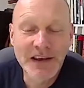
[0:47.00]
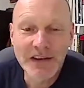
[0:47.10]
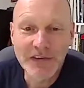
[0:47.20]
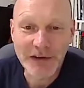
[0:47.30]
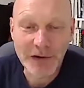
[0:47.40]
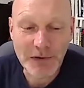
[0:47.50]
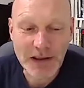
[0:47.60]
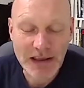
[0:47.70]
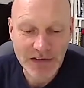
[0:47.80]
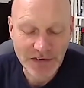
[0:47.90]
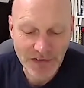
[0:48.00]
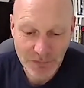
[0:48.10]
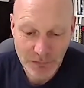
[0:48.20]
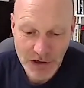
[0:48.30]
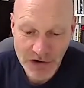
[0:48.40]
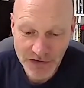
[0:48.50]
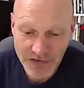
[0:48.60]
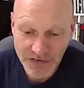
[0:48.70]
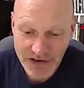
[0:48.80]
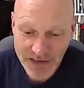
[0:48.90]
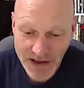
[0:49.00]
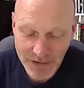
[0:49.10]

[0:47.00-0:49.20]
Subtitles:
So it's really nice to see that.